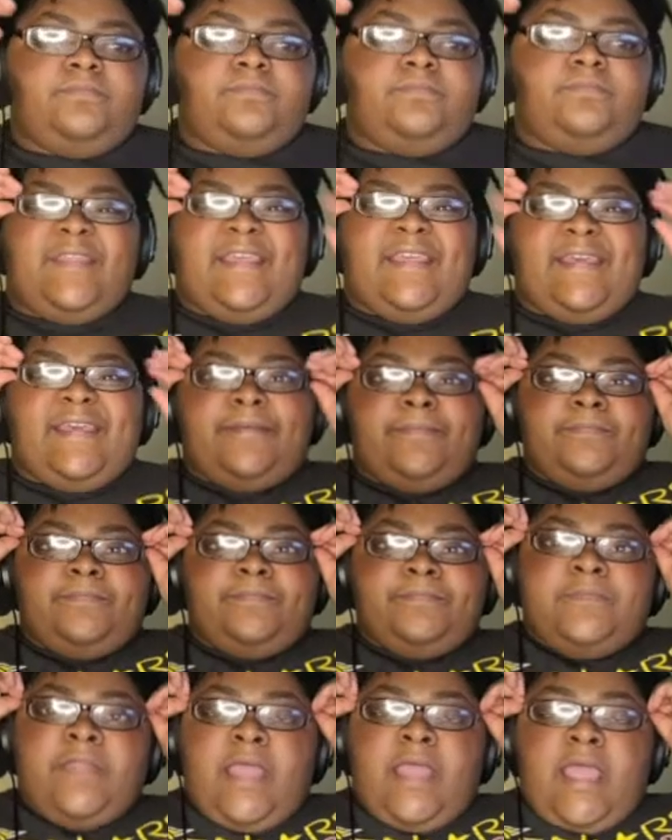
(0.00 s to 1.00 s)
Okay.
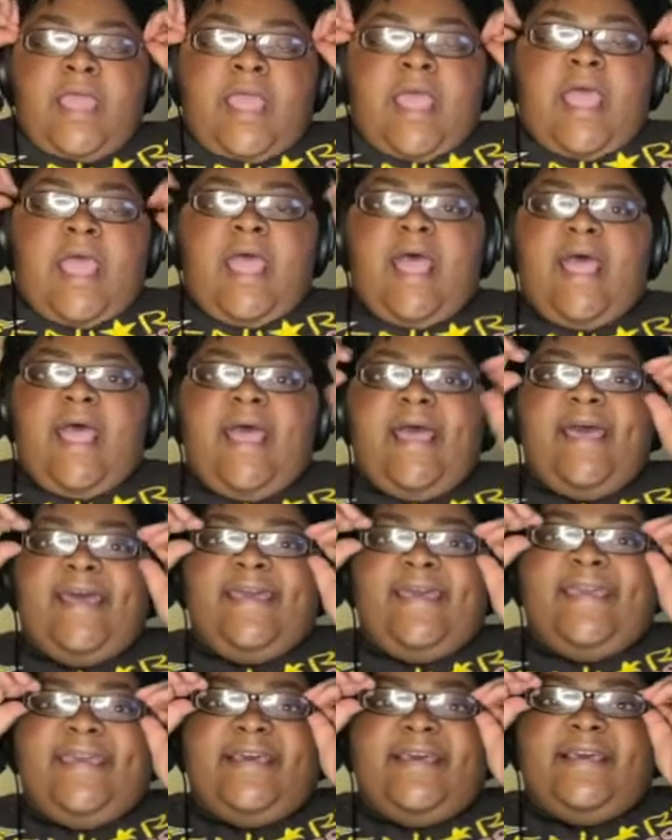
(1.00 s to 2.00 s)

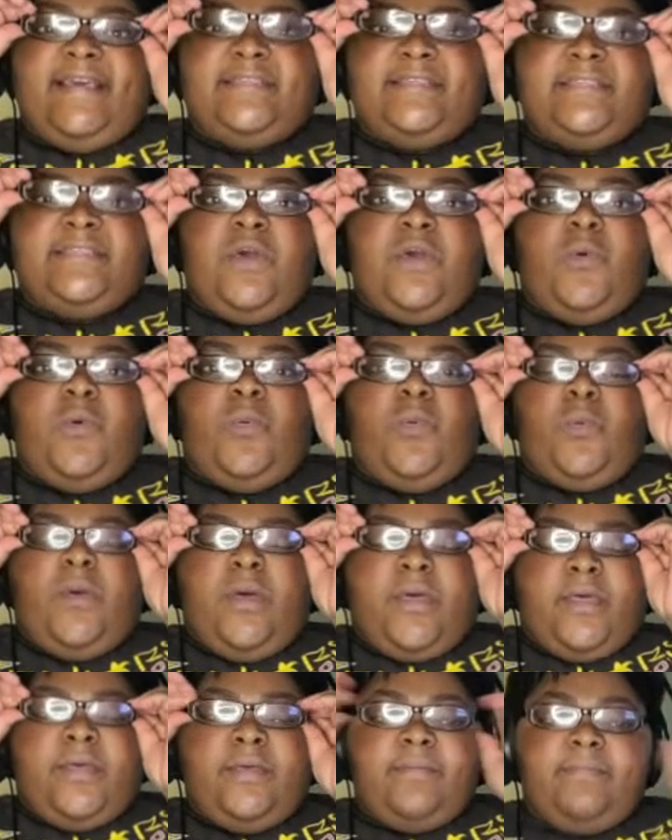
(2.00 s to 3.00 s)
Hi guys,
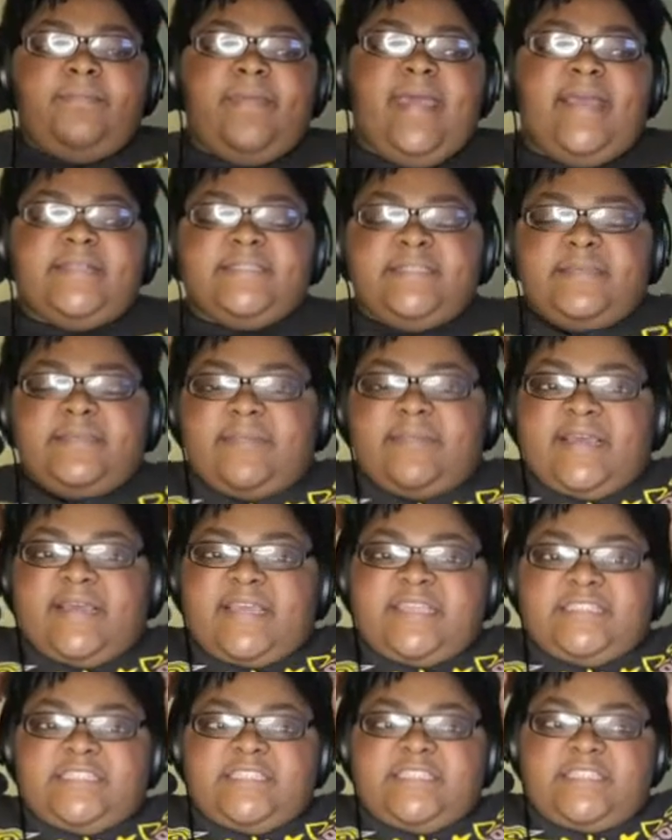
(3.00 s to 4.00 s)
welcome back to
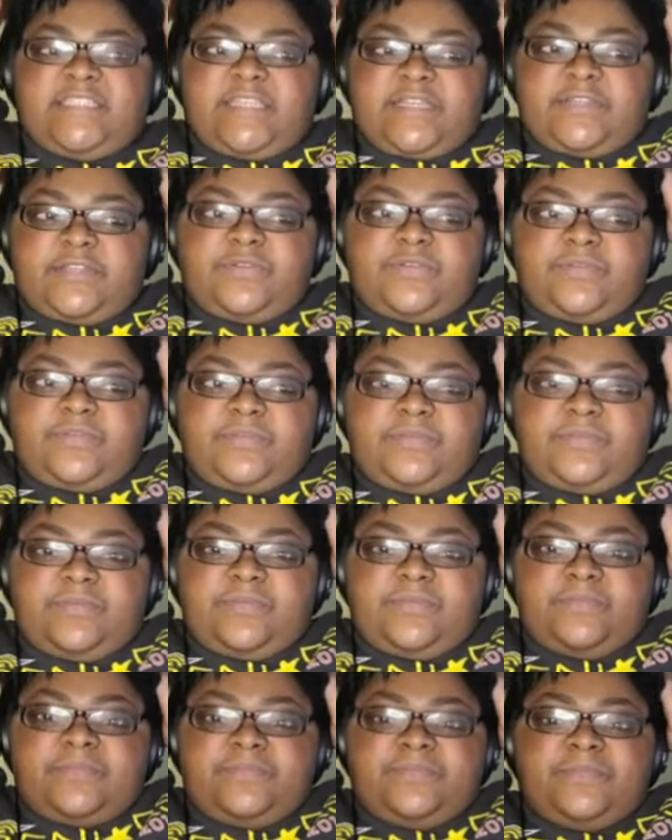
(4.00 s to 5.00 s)
my channel.
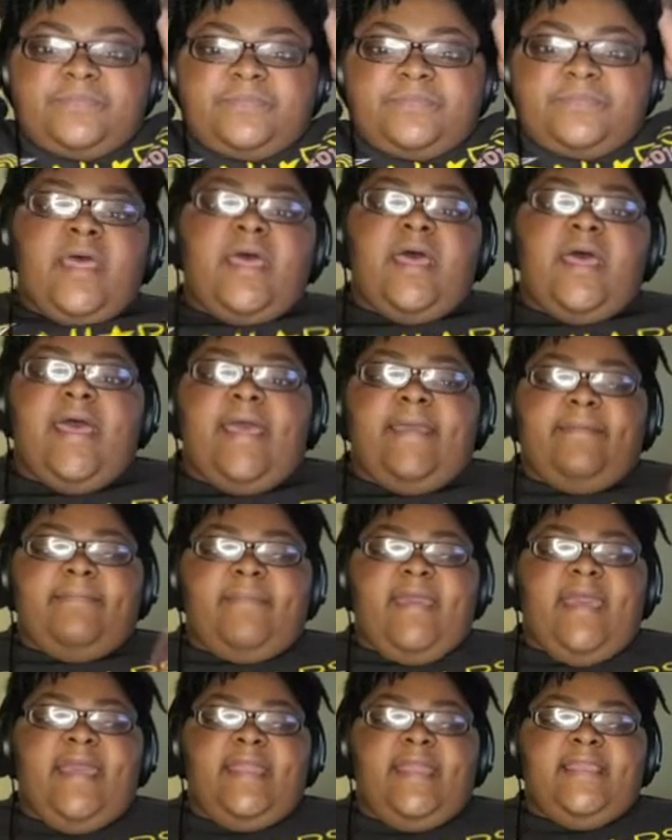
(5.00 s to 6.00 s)
I'm
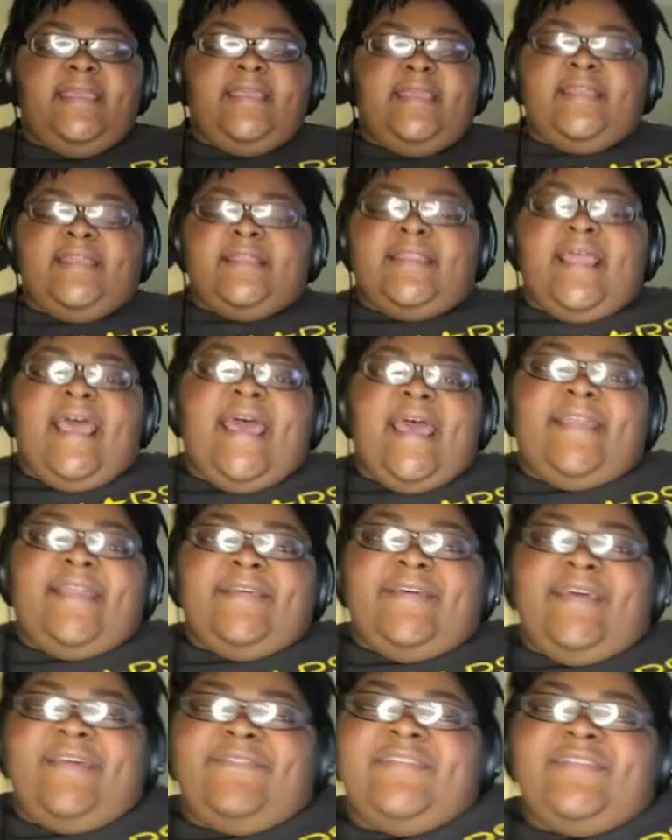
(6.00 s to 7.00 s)
Maddie. I
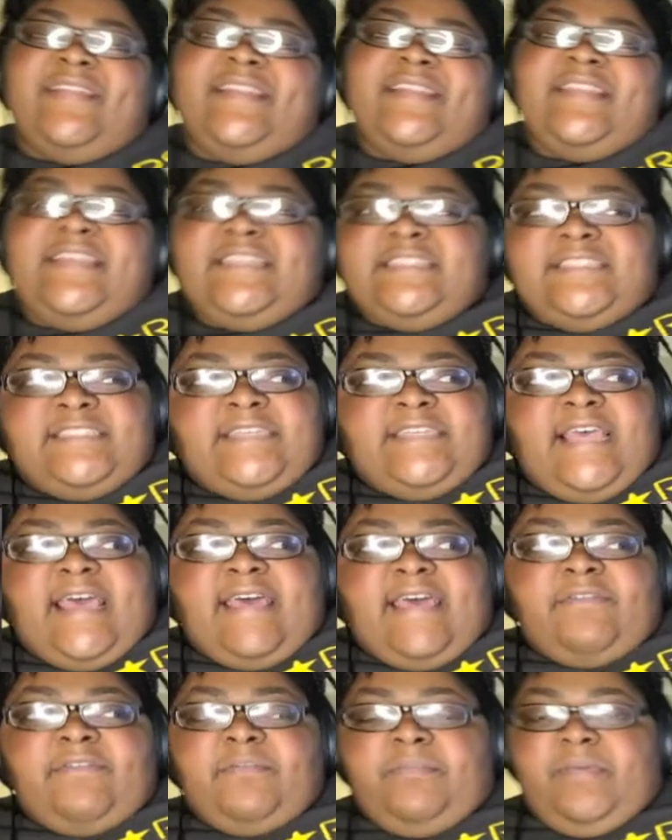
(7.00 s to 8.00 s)
don't have a niche, I
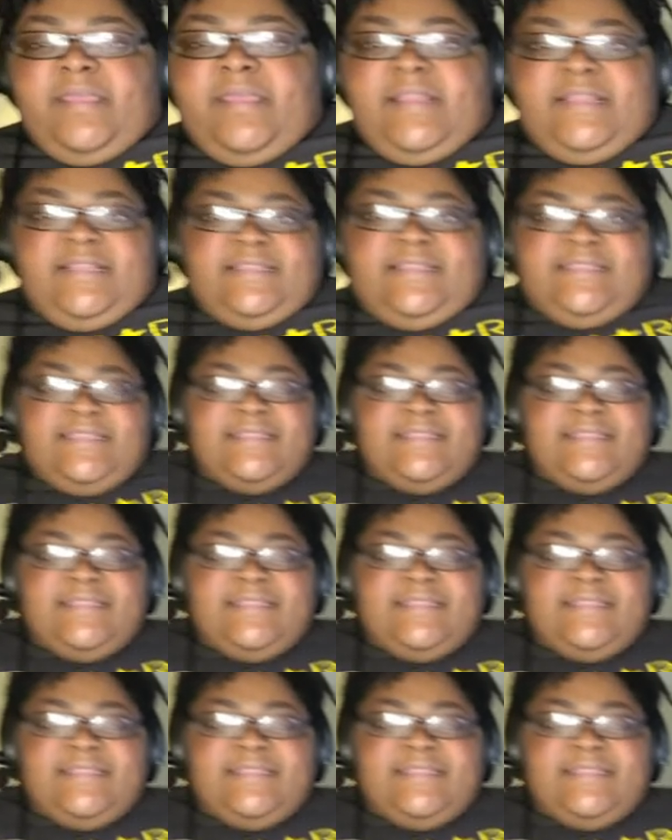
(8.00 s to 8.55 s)
have opinions.